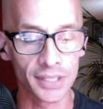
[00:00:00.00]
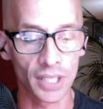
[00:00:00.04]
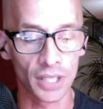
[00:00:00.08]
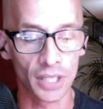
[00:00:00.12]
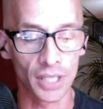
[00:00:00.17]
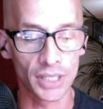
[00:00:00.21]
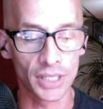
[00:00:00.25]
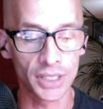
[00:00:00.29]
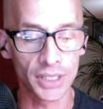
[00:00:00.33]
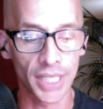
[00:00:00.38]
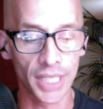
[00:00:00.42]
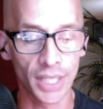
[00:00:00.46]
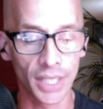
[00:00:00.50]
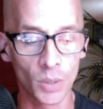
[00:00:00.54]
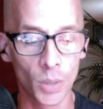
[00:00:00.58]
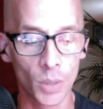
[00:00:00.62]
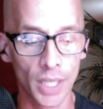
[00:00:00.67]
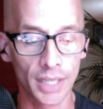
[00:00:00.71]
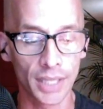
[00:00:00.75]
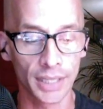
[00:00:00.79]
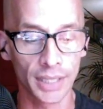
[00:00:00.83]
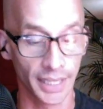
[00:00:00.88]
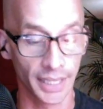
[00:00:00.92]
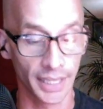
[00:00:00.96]
R&J Quick
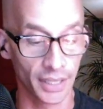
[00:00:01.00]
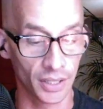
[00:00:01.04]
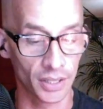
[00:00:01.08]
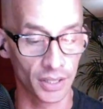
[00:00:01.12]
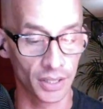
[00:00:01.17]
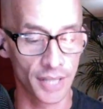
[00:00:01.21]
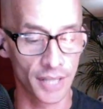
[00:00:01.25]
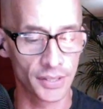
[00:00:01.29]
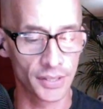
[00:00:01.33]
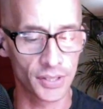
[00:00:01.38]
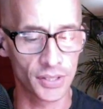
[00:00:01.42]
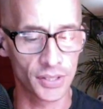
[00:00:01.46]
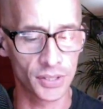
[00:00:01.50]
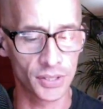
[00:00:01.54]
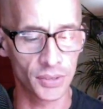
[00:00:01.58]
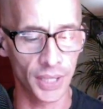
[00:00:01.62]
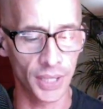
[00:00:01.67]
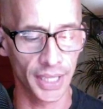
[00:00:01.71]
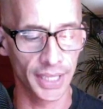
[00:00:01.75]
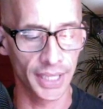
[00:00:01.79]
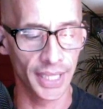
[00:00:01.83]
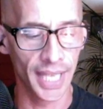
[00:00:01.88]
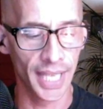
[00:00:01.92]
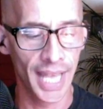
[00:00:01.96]
Clean, across the
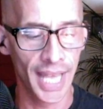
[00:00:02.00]
street,